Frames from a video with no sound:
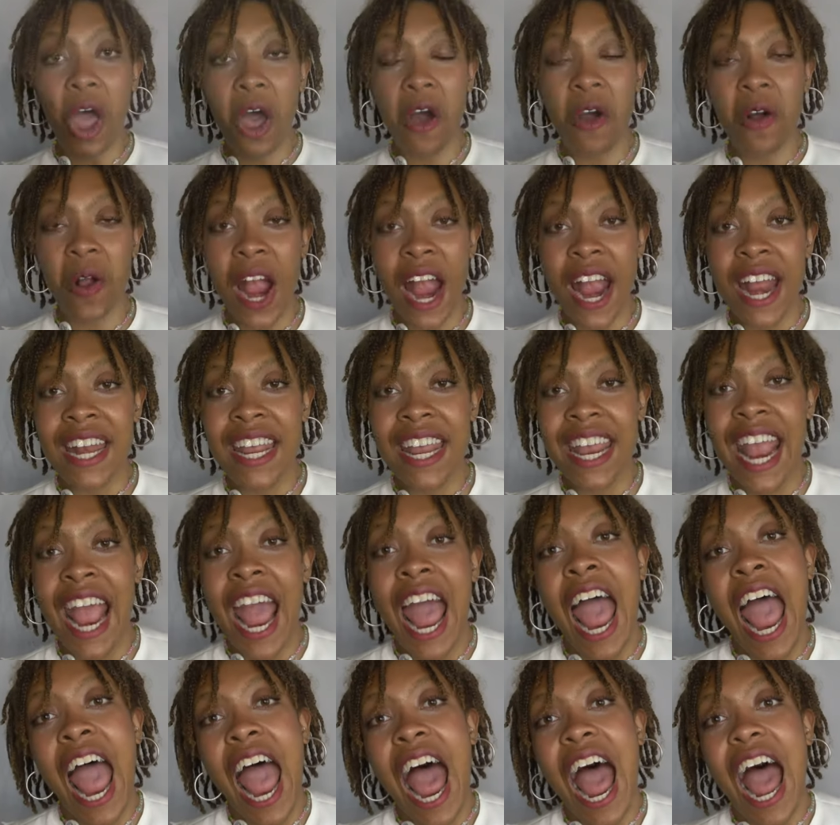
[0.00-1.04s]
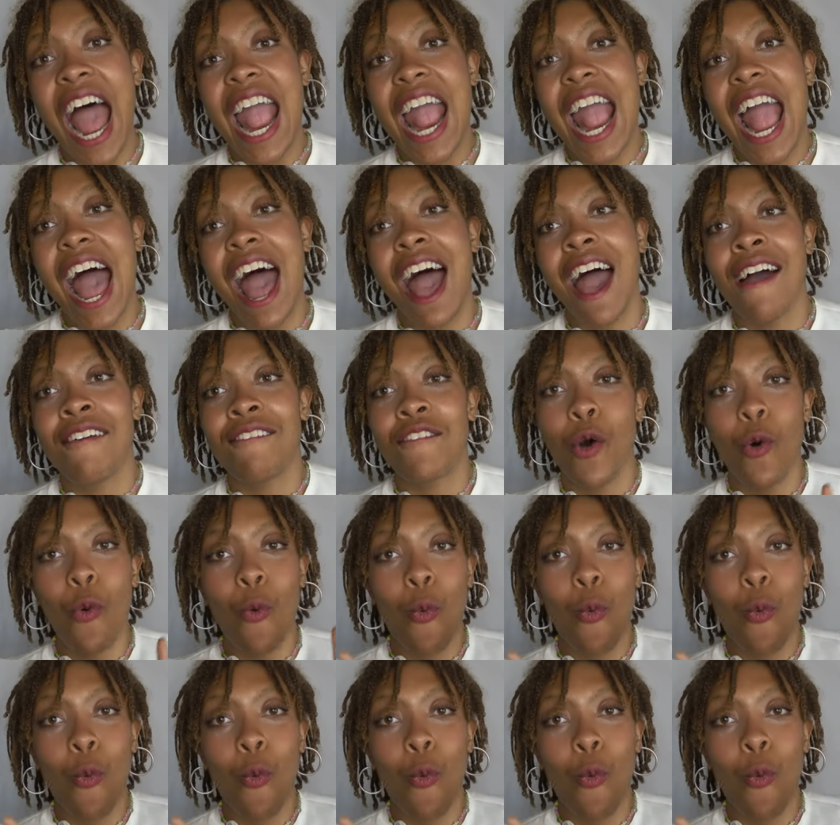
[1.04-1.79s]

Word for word: Alrighty, I have